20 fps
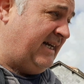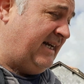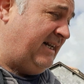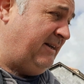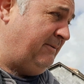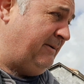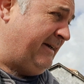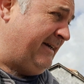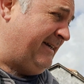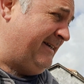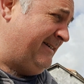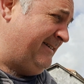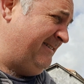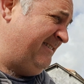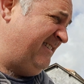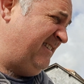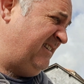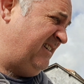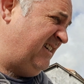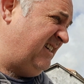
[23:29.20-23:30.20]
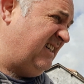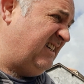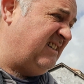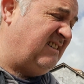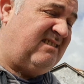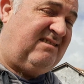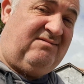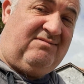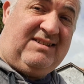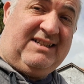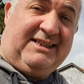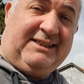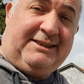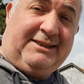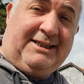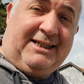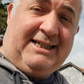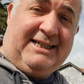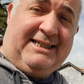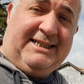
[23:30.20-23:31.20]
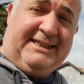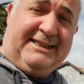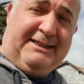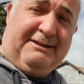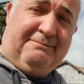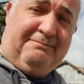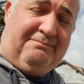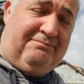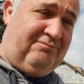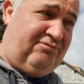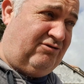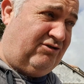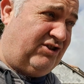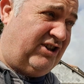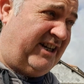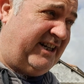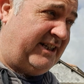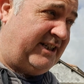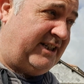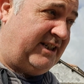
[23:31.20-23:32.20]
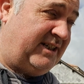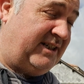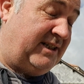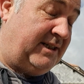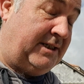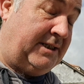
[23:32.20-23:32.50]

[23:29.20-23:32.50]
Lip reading: Anyway, yeah, that's today's project.